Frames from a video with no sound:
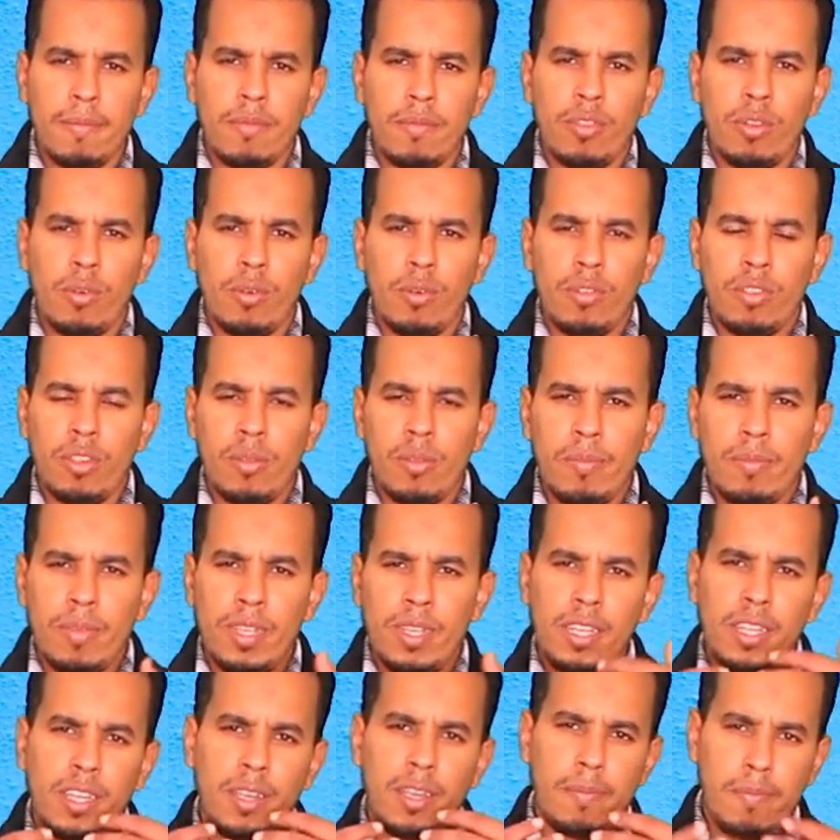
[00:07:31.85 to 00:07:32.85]
the
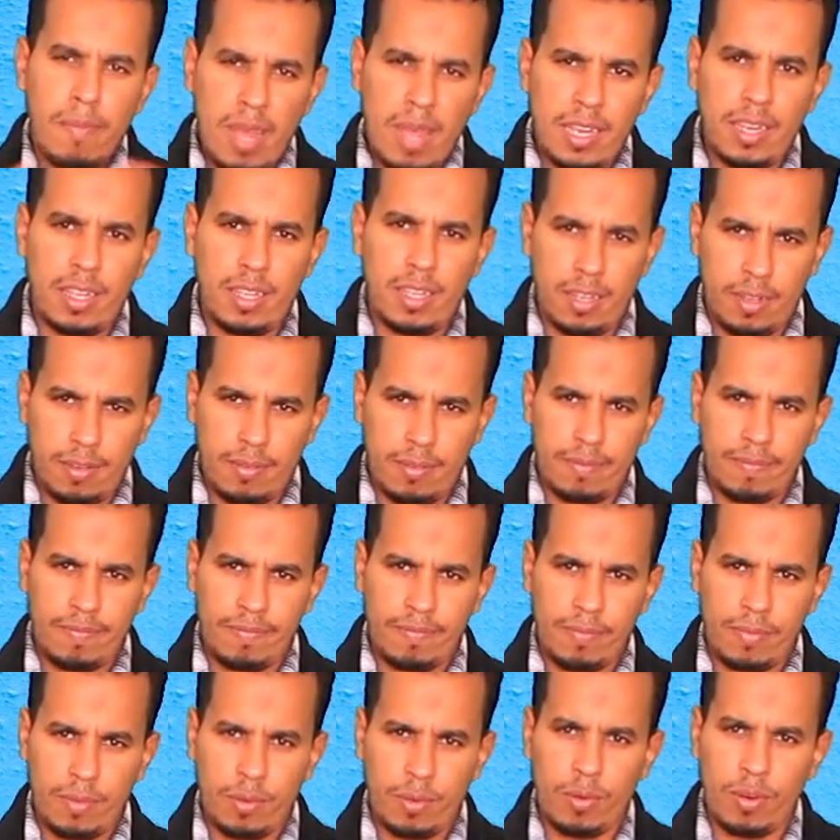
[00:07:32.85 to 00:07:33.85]
meaning many
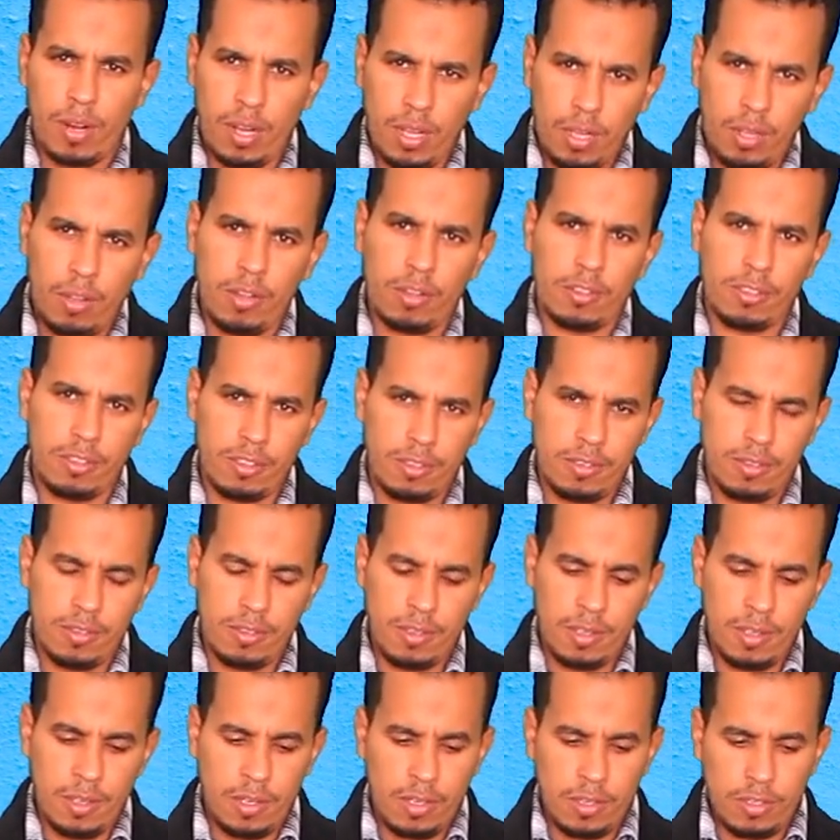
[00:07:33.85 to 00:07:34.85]
or a lot.
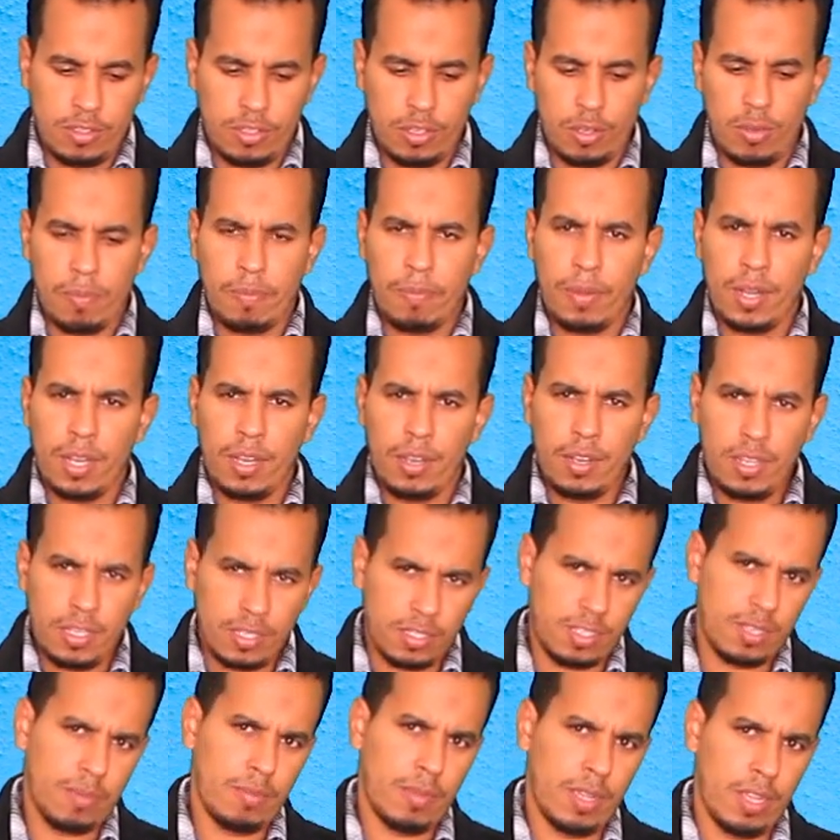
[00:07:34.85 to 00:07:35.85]
So
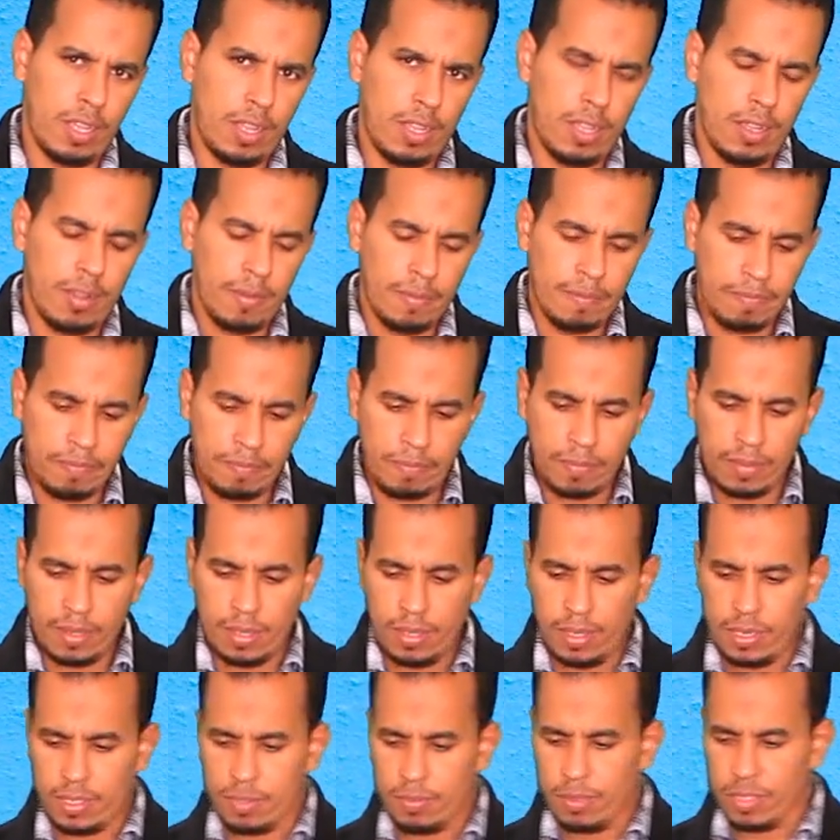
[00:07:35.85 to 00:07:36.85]
polysemy,
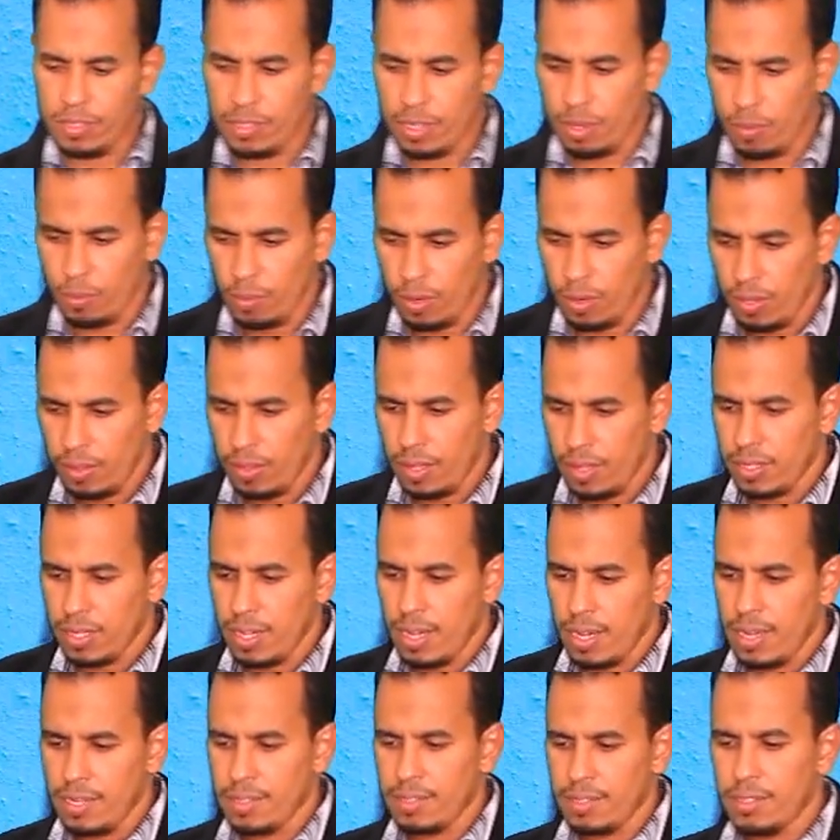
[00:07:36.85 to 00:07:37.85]
it means a word that
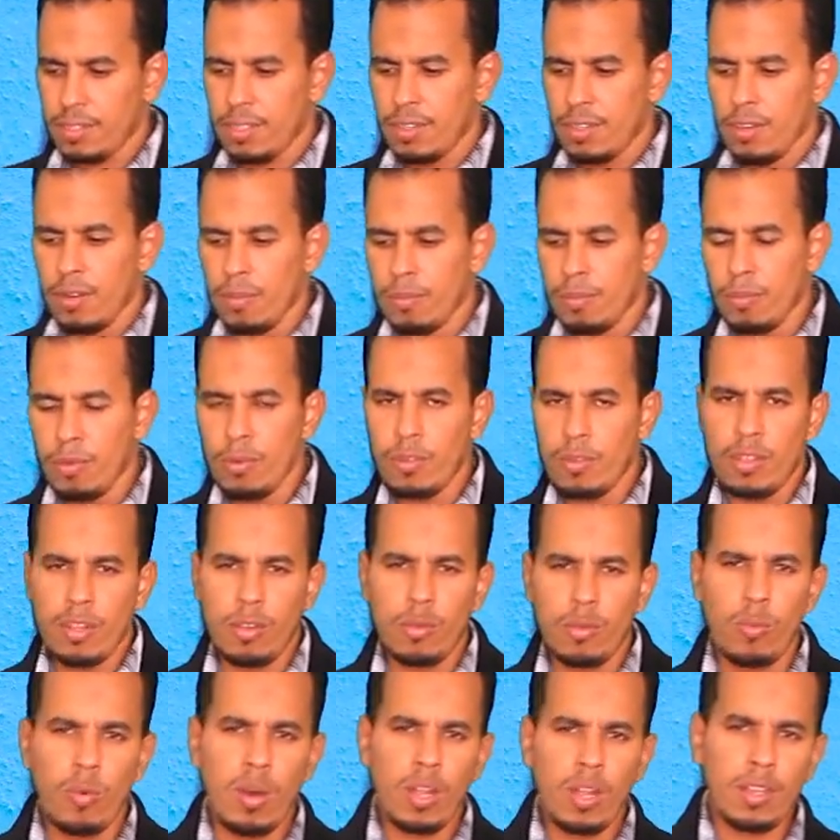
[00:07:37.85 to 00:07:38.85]
has more
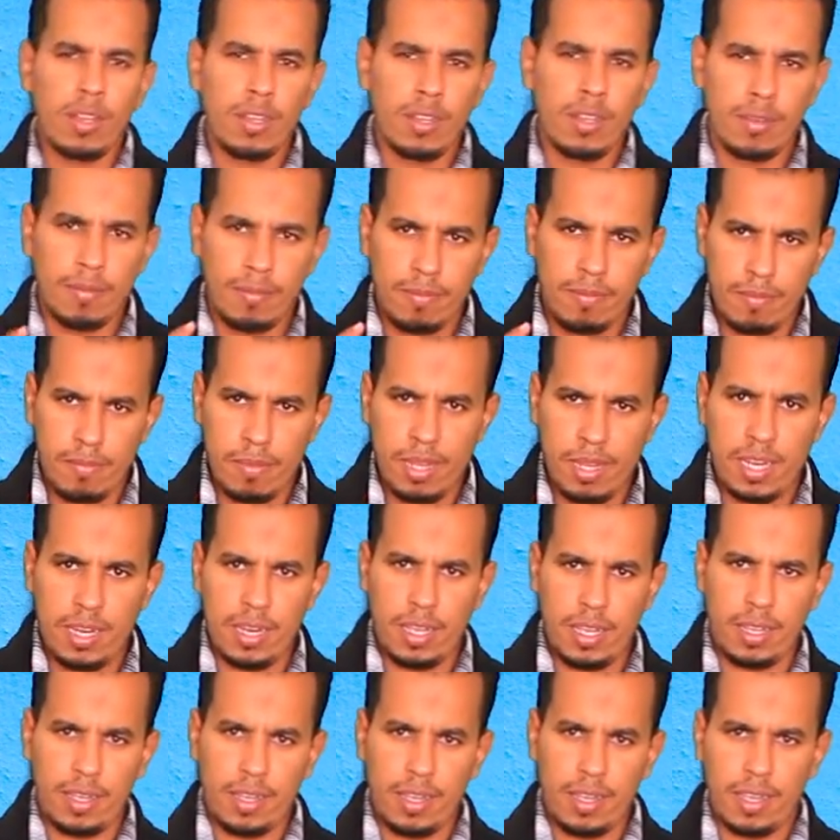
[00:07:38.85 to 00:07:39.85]
than one
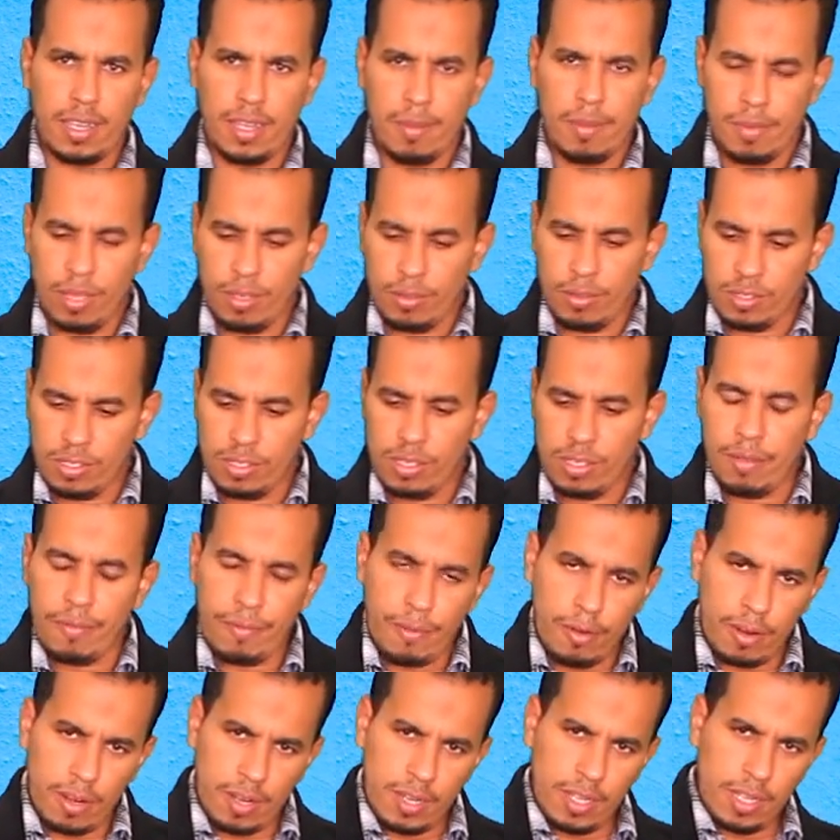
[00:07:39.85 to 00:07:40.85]
meaning and can be used
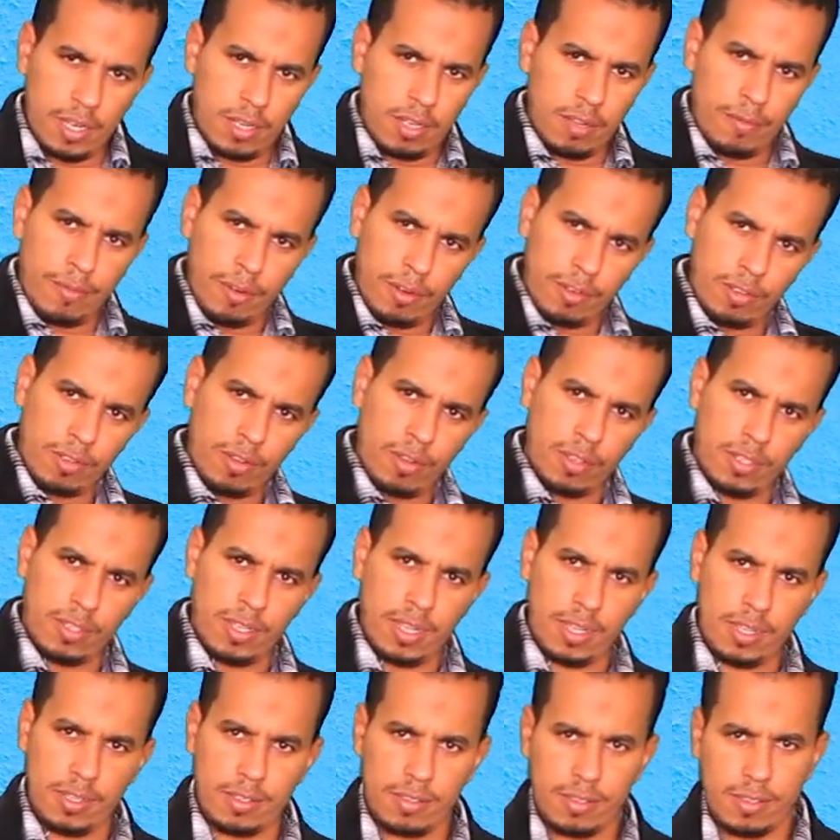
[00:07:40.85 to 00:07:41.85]
differently in different
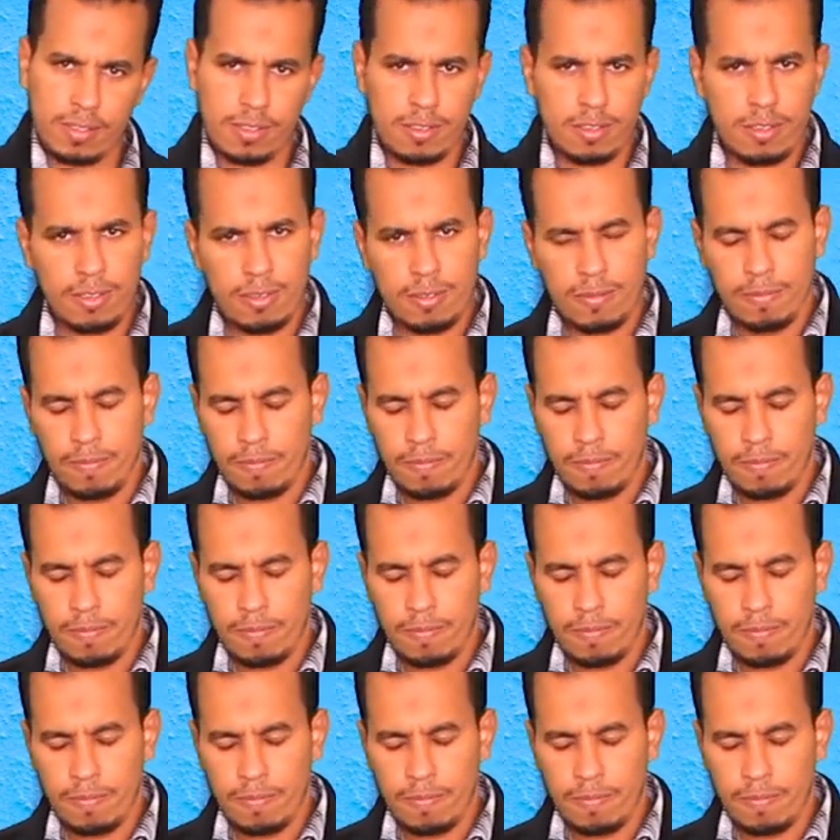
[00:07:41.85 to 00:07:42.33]
contexts.